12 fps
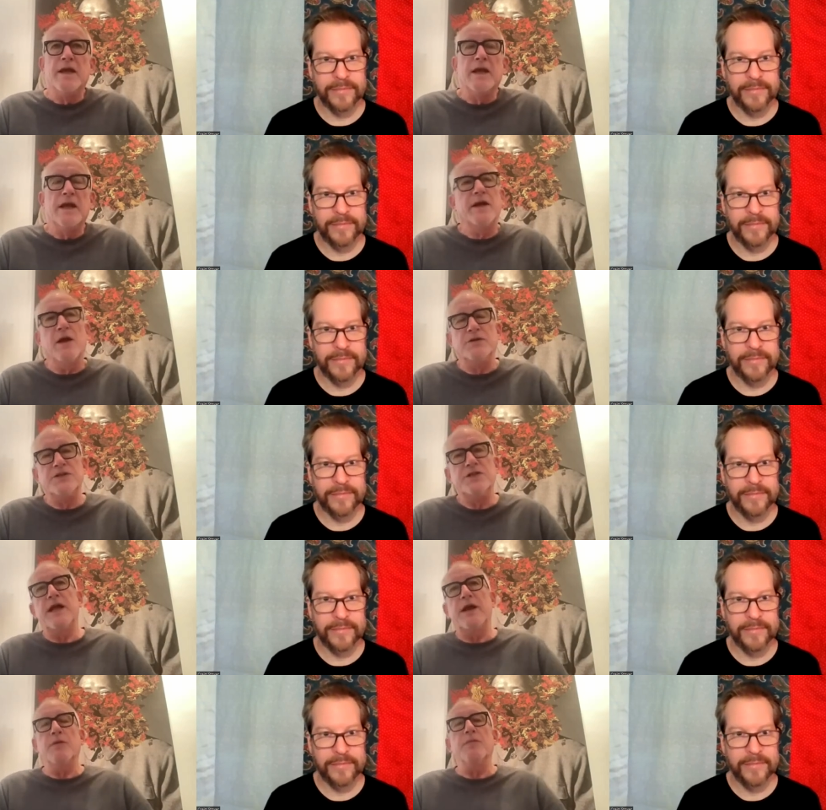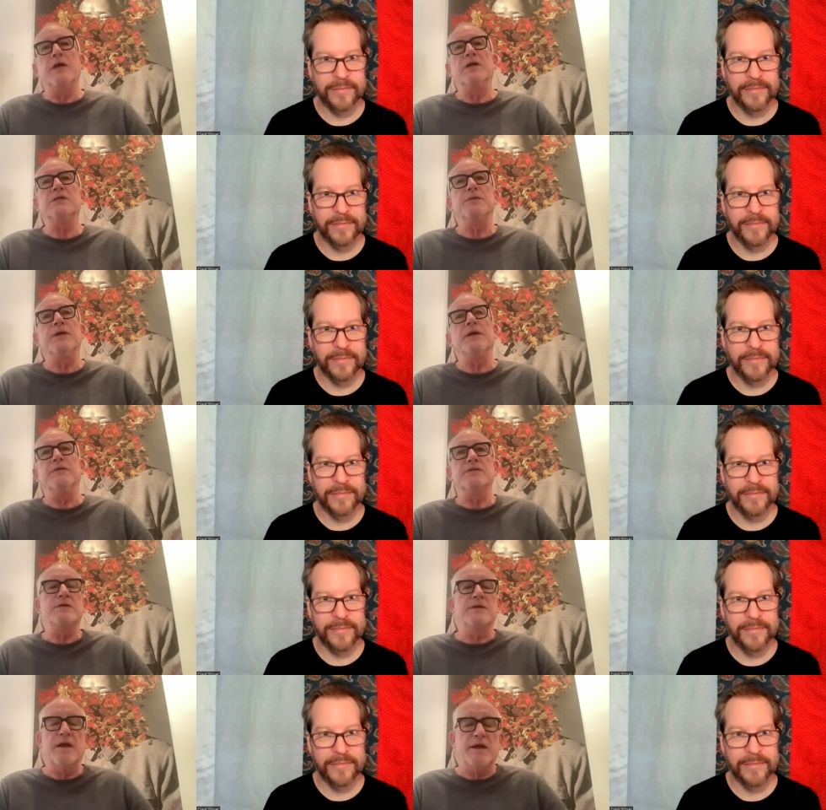Speaker 1: and I go, gee, that reminds me of
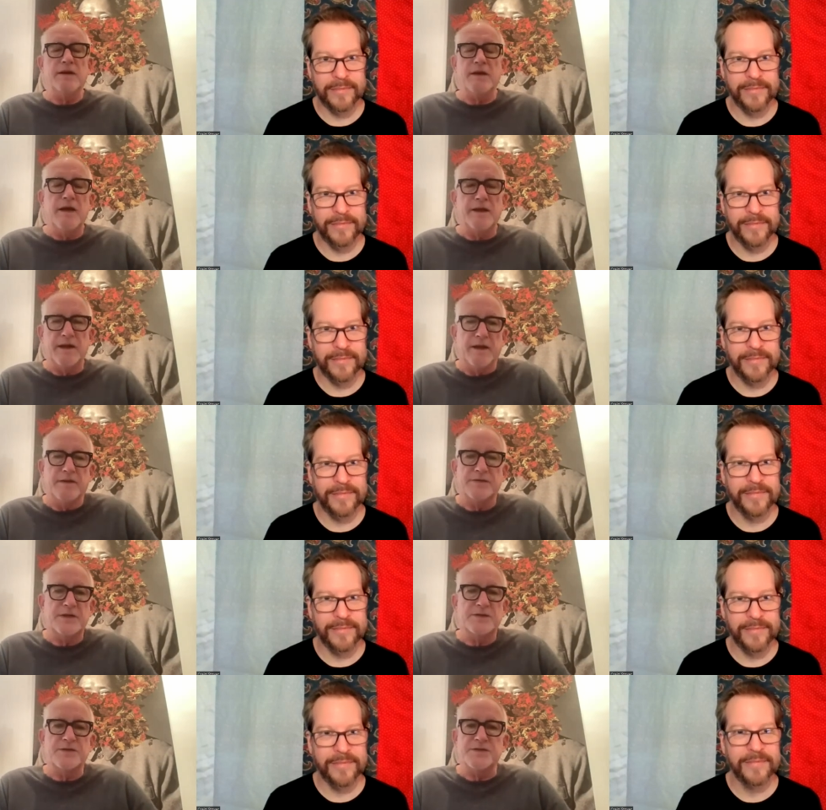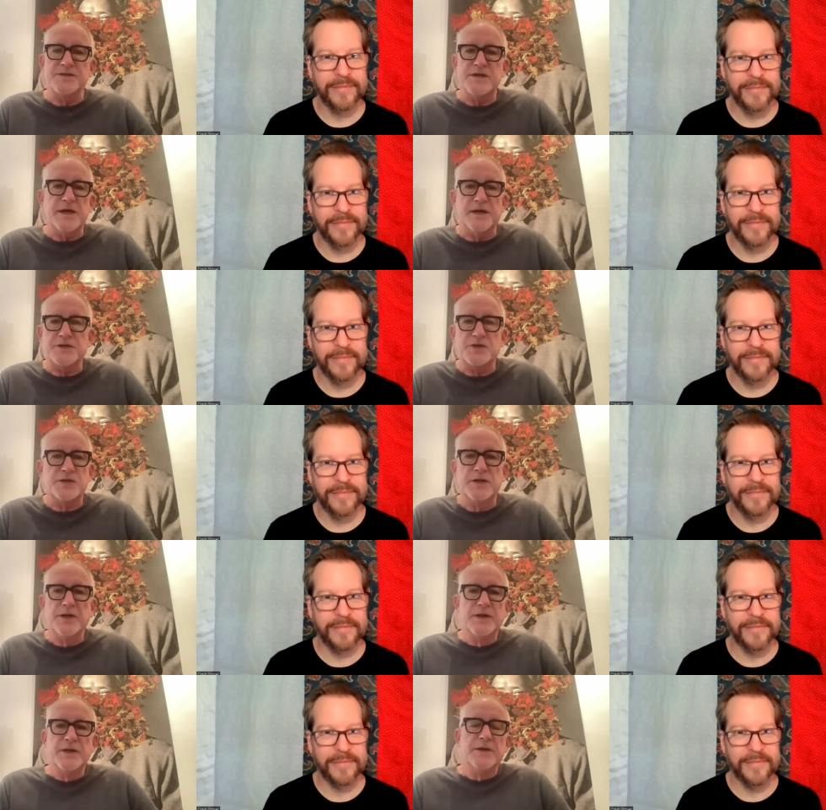da da da da or such and such.
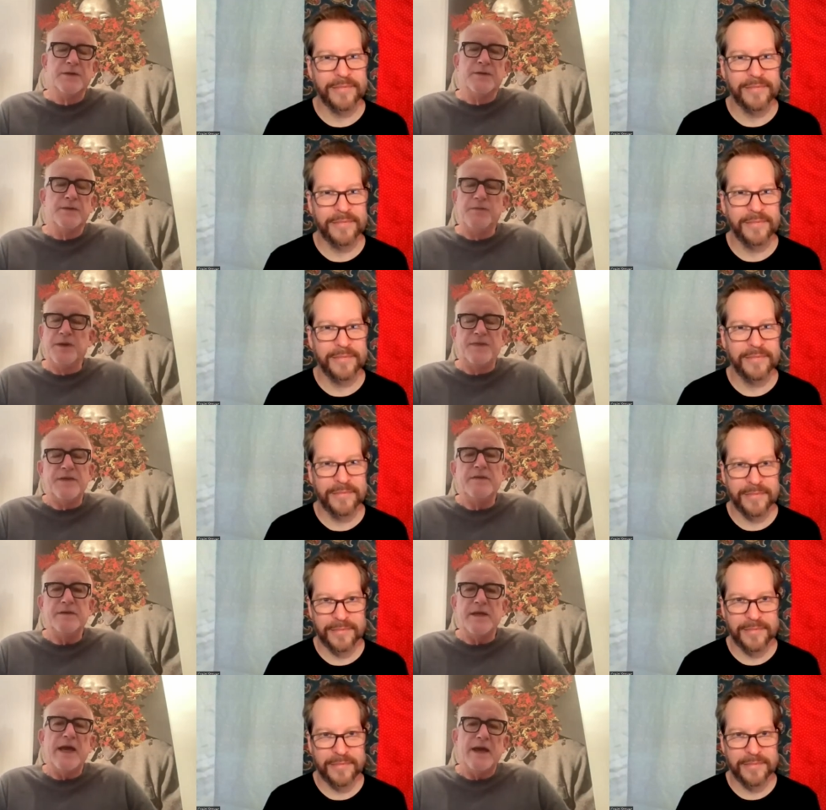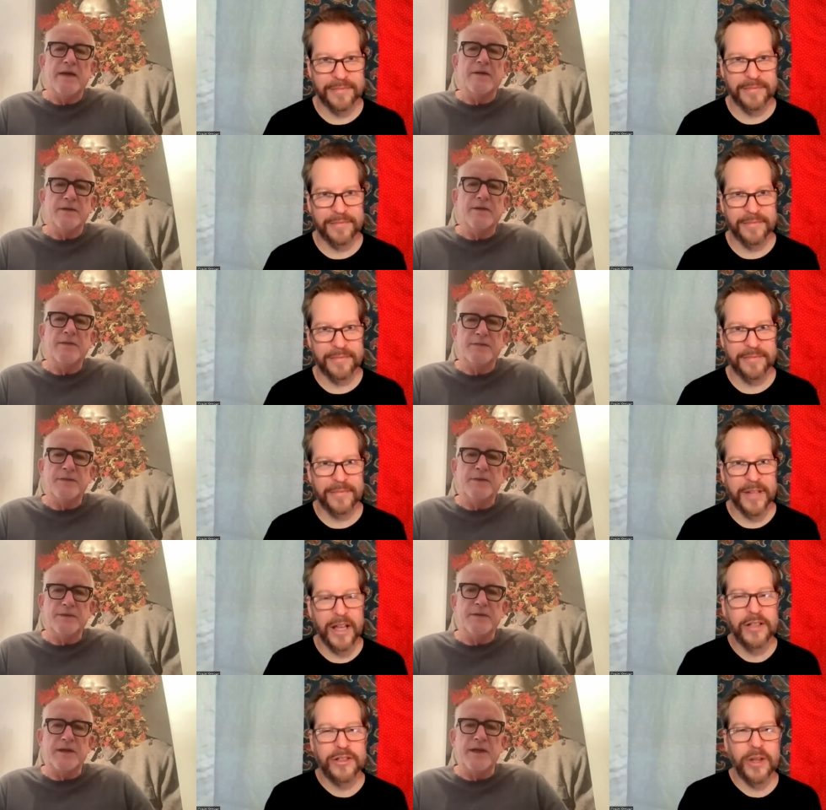But yeah.
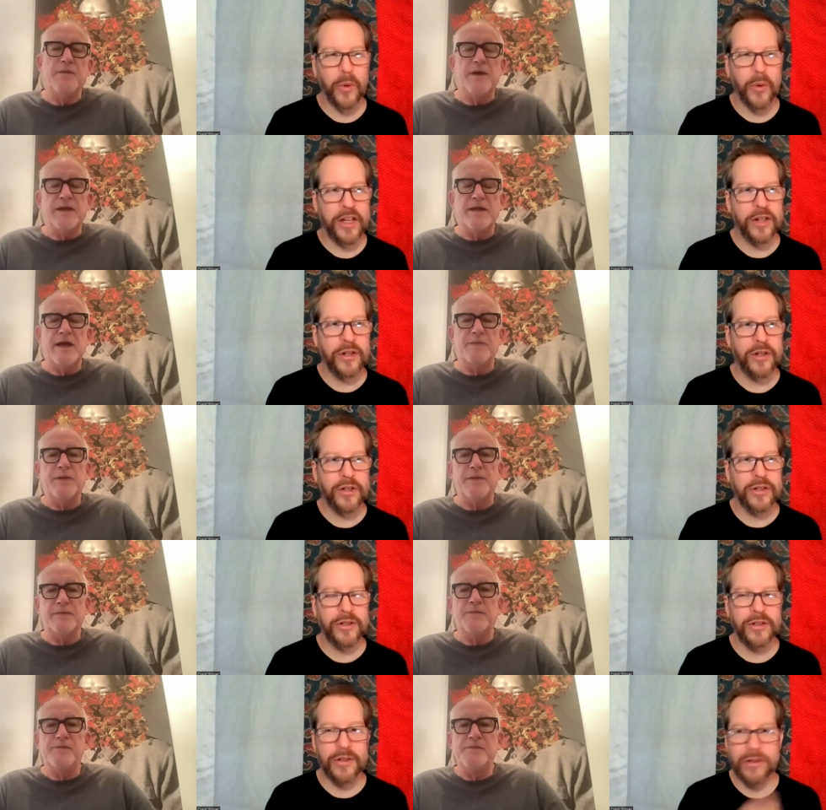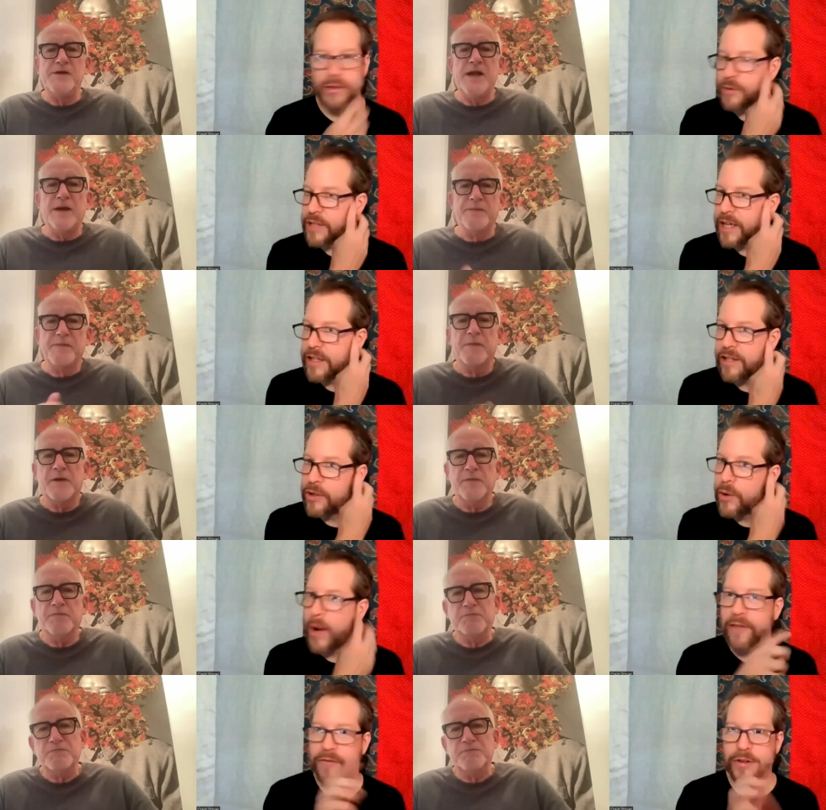
Speaker 2: Anyway, so when you, yeah. you take
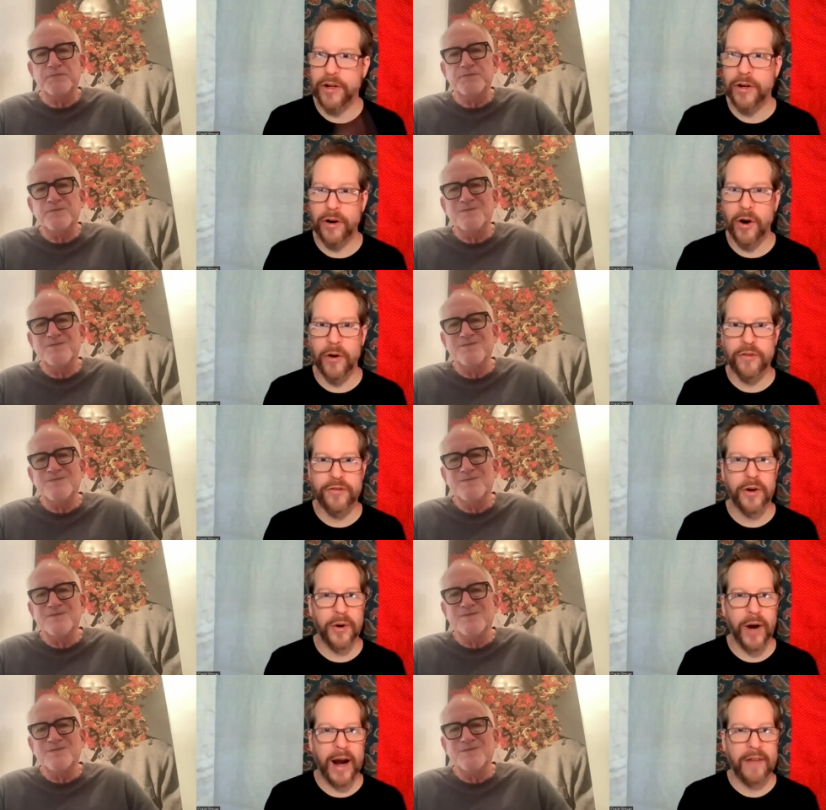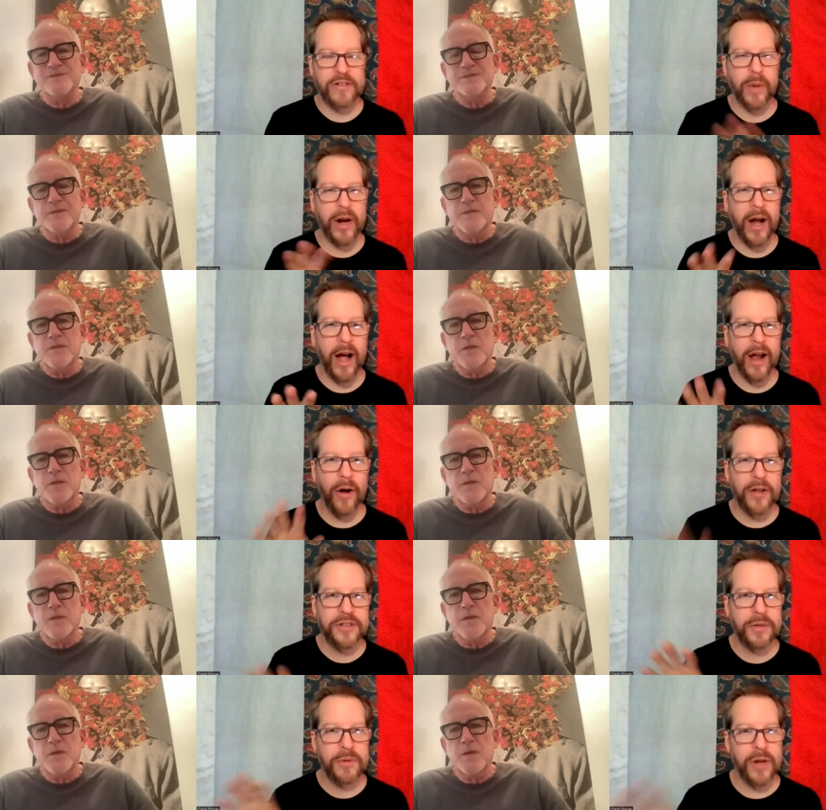you have your own photographs, but I
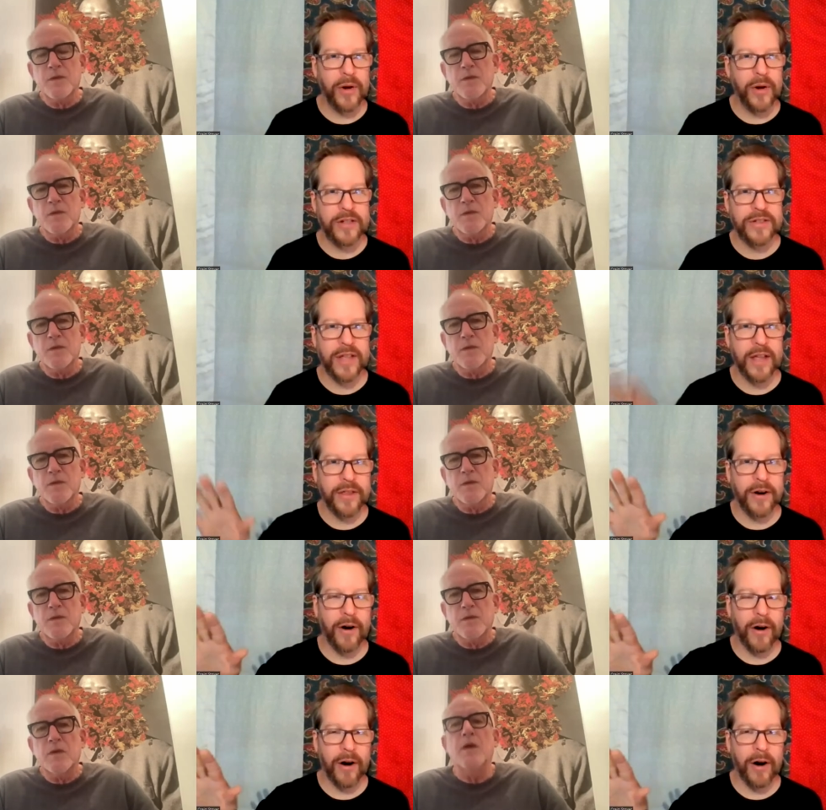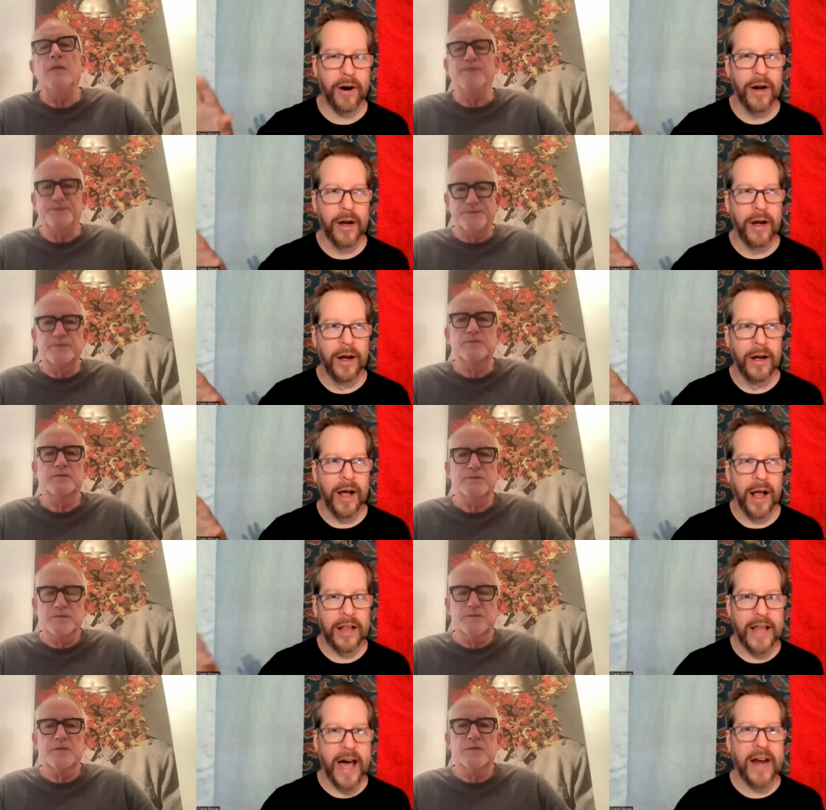also noticed that there are a